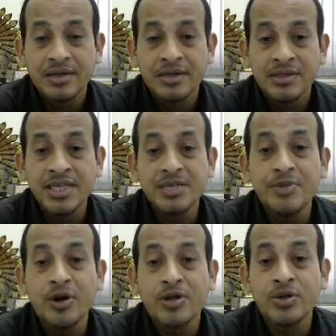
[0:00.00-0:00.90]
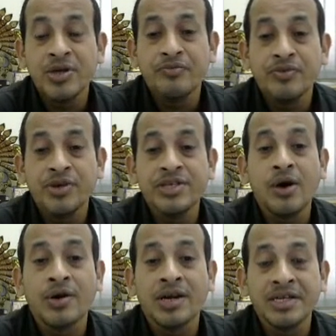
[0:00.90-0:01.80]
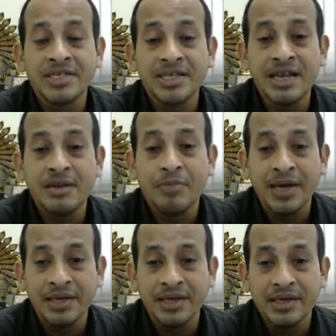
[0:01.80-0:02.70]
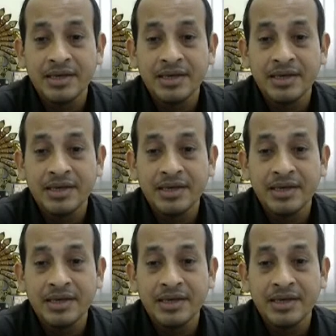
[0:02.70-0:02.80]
This may also influence the organizational buying,